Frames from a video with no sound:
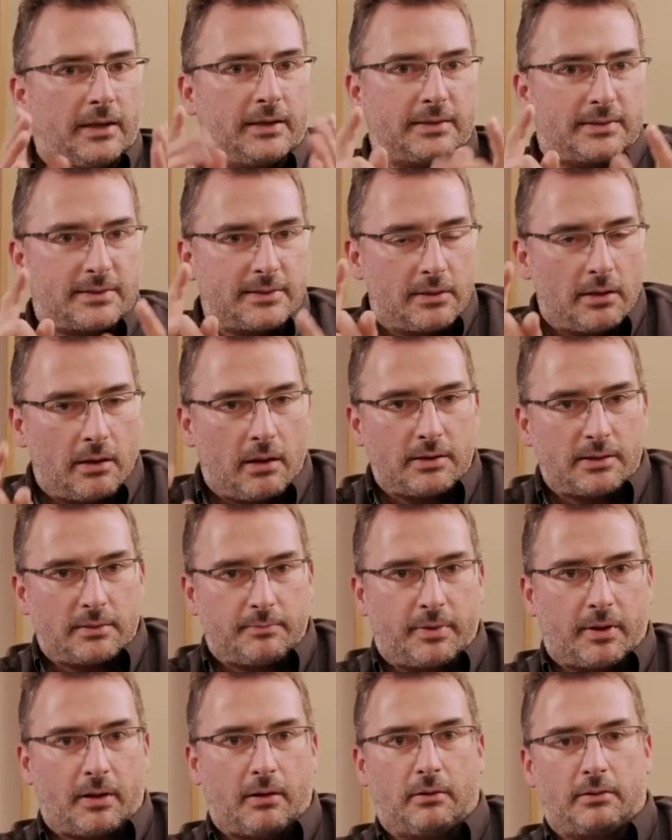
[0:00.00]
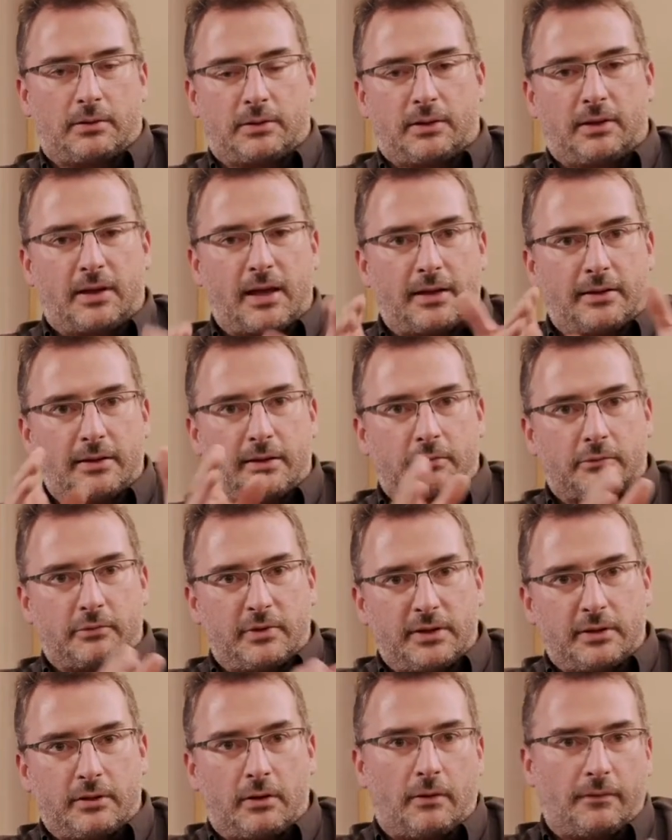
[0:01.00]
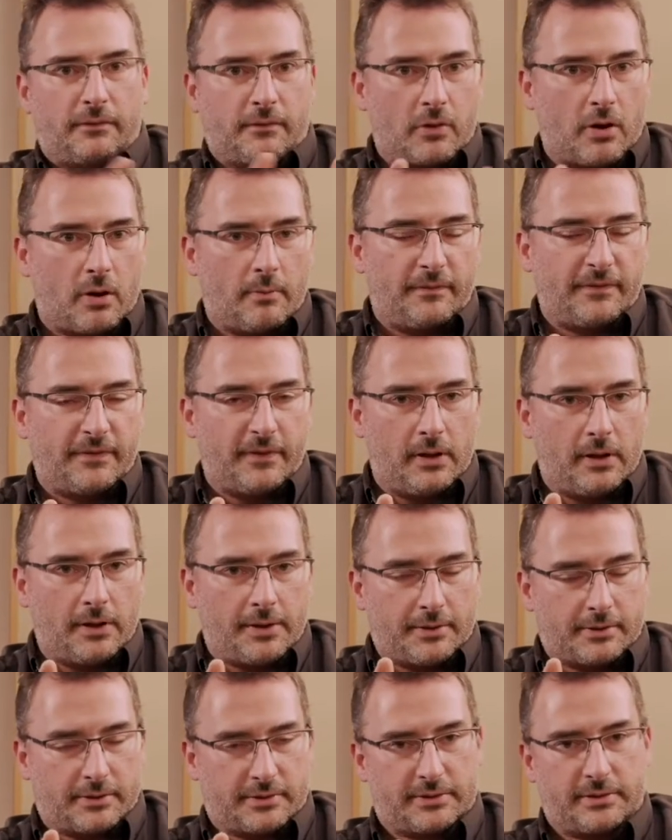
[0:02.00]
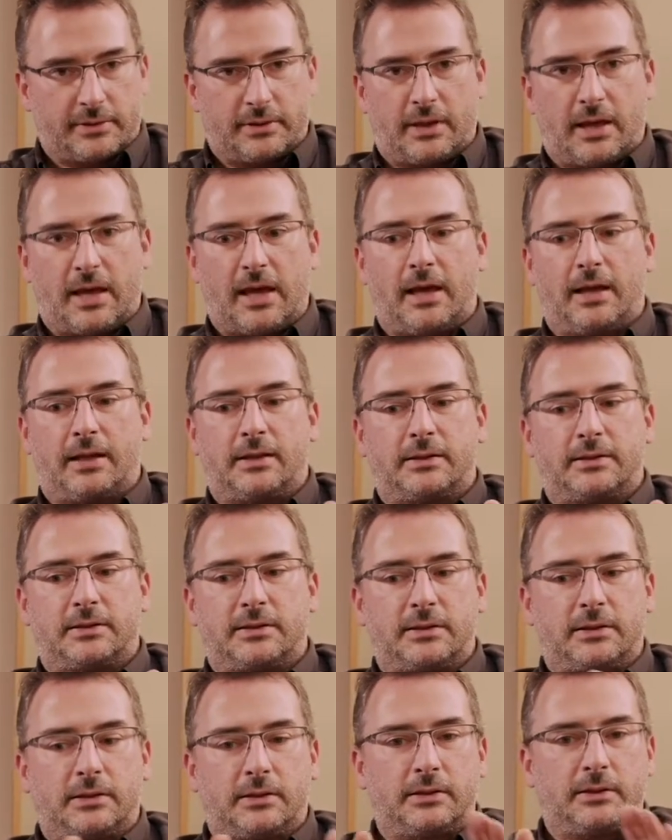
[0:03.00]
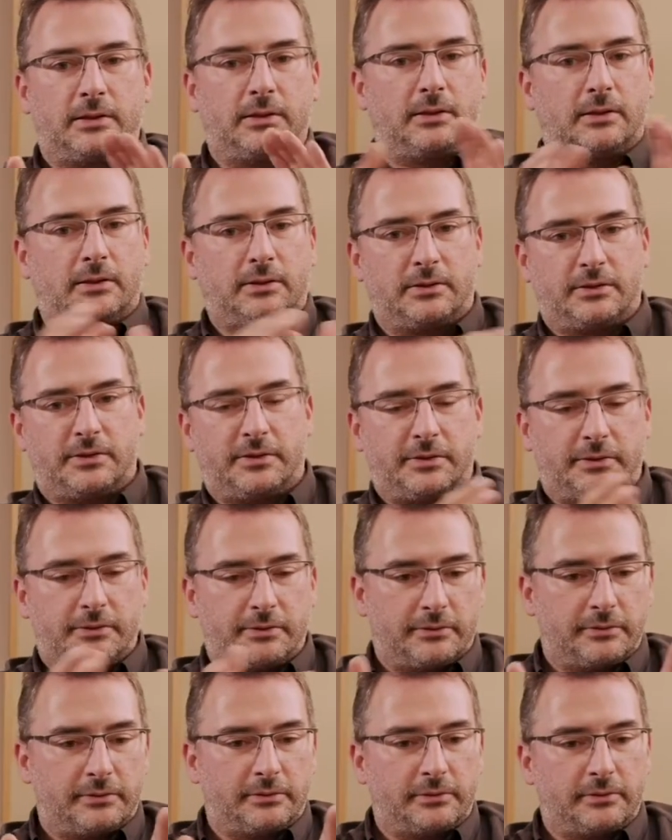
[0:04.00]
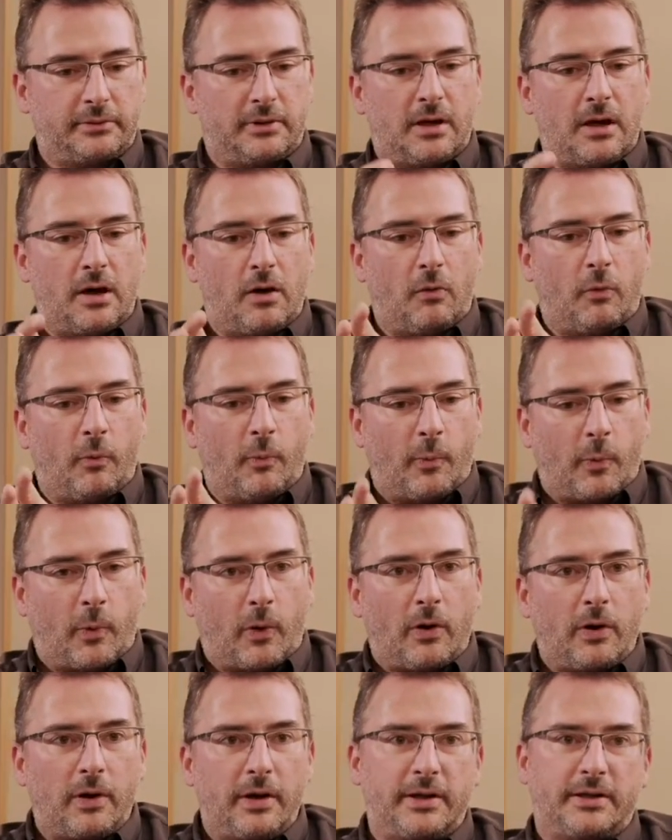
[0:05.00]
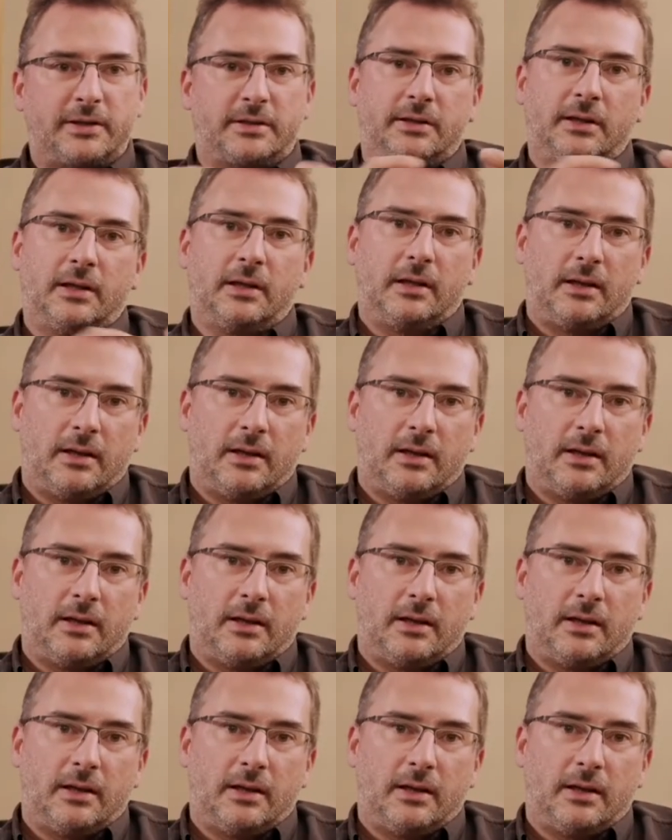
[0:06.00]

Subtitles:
It is not about getting rid of comb filters and to avoid